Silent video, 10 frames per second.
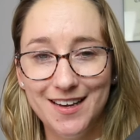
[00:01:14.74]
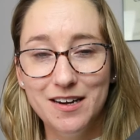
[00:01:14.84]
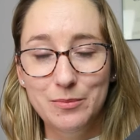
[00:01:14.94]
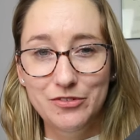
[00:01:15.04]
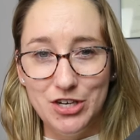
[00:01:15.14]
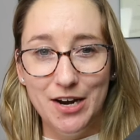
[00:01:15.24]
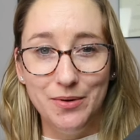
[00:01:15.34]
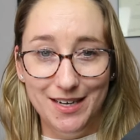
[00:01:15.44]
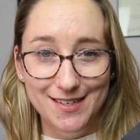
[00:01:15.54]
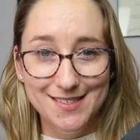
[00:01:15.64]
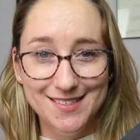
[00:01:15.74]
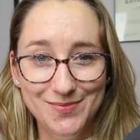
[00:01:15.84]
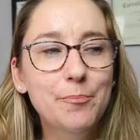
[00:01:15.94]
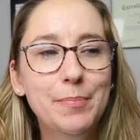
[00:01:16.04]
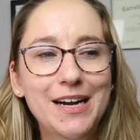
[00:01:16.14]
Kingdom of Shadow and Ice.
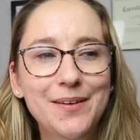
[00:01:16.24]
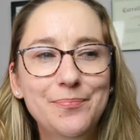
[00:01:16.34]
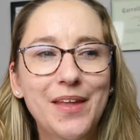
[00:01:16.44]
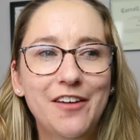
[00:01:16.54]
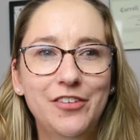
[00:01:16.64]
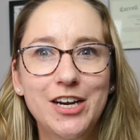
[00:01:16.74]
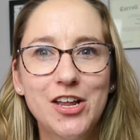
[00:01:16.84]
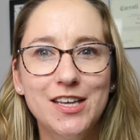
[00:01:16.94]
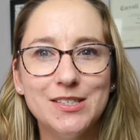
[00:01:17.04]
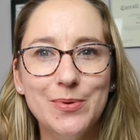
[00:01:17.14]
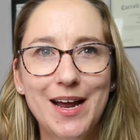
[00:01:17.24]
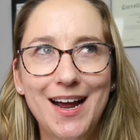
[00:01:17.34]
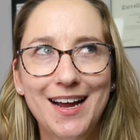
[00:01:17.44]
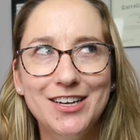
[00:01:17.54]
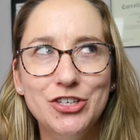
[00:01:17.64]
But I figured this way
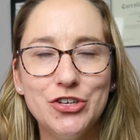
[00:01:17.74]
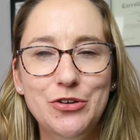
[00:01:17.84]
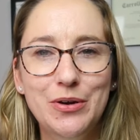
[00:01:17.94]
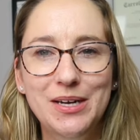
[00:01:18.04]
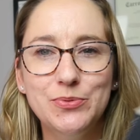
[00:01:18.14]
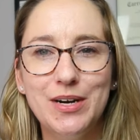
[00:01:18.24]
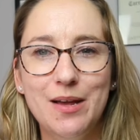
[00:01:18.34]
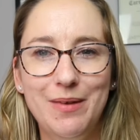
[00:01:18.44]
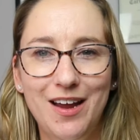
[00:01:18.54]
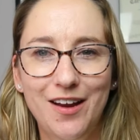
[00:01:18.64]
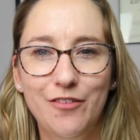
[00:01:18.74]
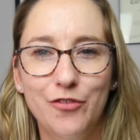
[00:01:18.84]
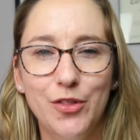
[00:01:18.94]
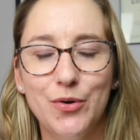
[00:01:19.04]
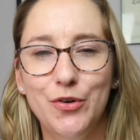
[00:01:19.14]
I can show you guys what I made
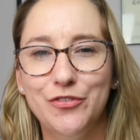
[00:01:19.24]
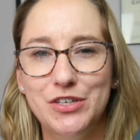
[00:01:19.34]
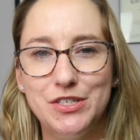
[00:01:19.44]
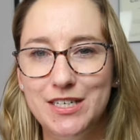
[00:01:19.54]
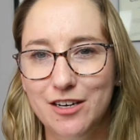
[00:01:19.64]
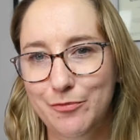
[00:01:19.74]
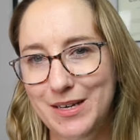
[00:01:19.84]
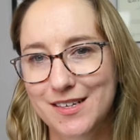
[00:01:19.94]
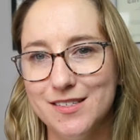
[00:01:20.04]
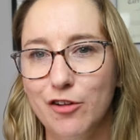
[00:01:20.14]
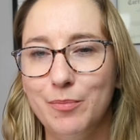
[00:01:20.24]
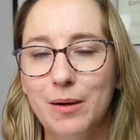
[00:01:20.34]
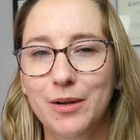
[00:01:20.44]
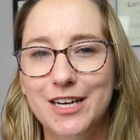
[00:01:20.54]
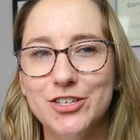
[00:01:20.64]
for the whole first year of being
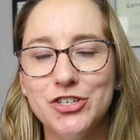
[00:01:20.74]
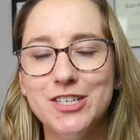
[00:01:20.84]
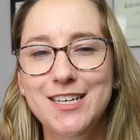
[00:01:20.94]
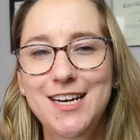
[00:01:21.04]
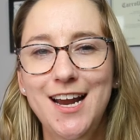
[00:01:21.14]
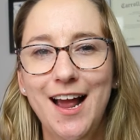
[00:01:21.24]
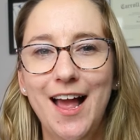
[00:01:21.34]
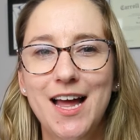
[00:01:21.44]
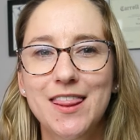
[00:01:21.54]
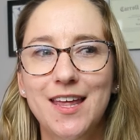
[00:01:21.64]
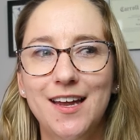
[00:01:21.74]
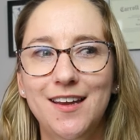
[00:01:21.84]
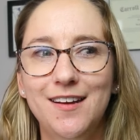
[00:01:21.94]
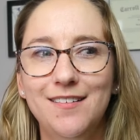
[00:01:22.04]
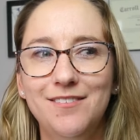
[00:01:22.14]
self-published, and
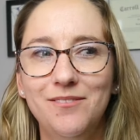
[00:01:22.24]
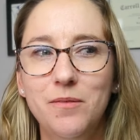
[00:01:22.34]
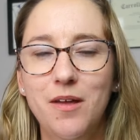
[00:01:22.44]
then